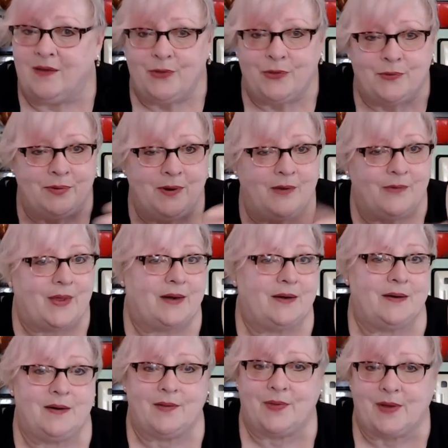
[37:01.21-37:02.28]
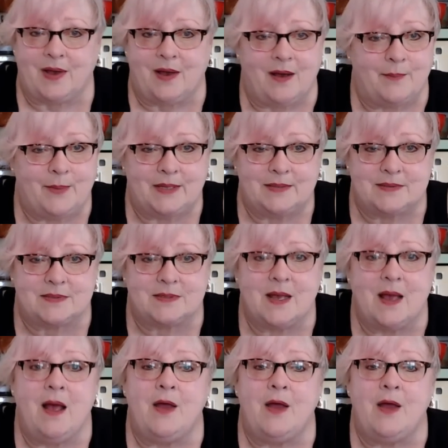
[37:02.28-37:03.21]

throw that into the comments.